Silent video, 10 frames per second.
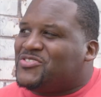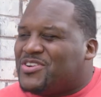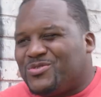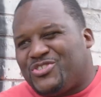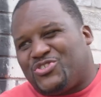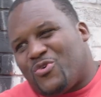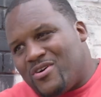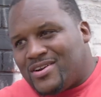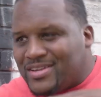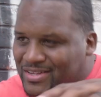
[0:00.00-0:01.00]
you know,
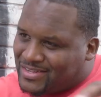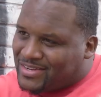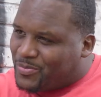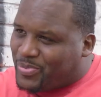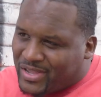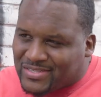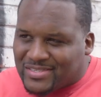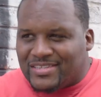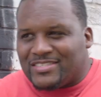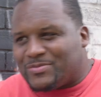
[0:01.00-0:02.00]
Jordan and the
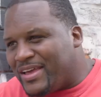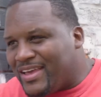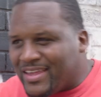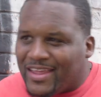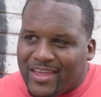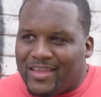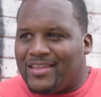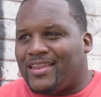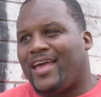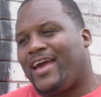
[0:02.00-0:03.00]
Pistons, man, they,
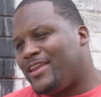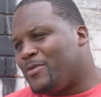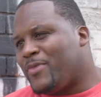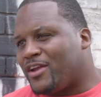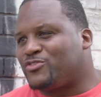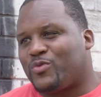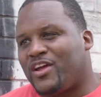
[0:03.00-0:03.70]
they had their battles or